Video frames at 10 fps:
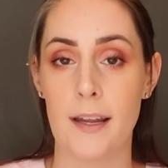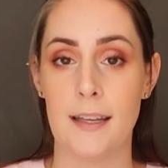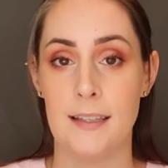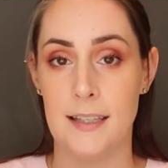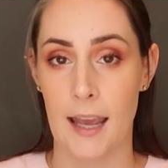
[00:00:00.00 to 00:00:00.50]

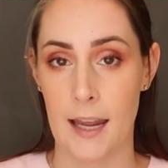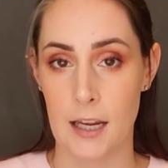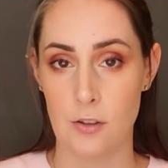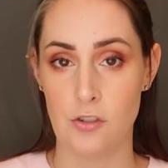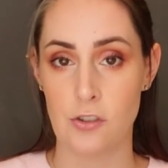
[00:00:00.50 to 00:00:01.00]

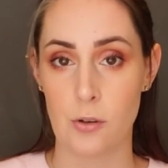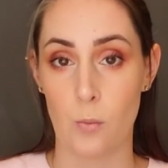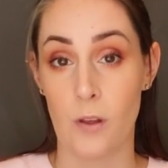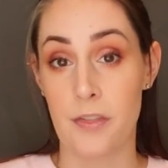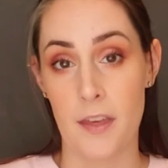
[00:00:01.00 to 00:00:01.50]
engaged
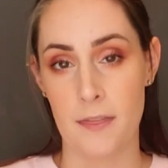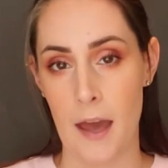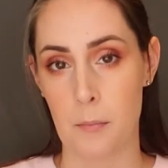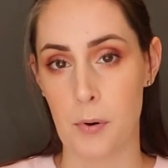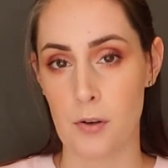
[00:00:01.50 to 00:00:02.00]
within
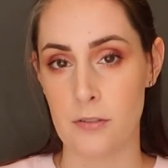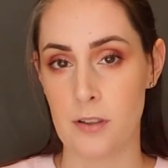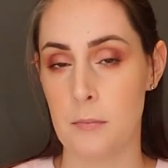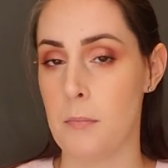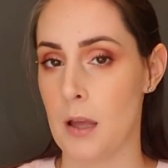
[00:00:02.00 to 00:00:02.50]
that person,